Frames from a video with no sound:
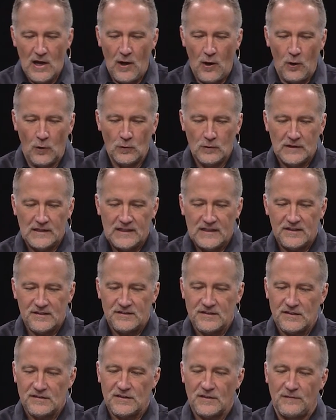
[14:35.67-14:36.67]
holy is
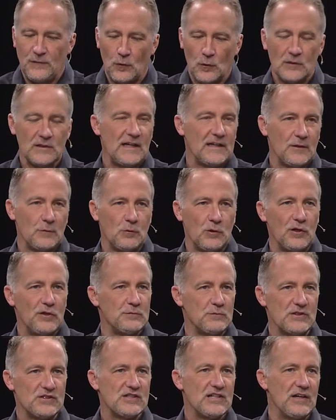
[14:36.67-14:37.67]
just a four letter
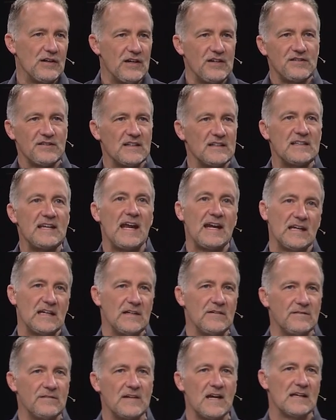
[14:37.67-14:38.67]
word which carries a
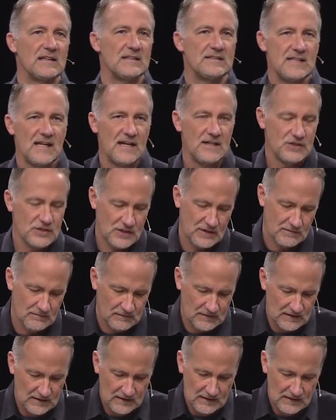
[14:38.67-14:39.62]
negative connotation.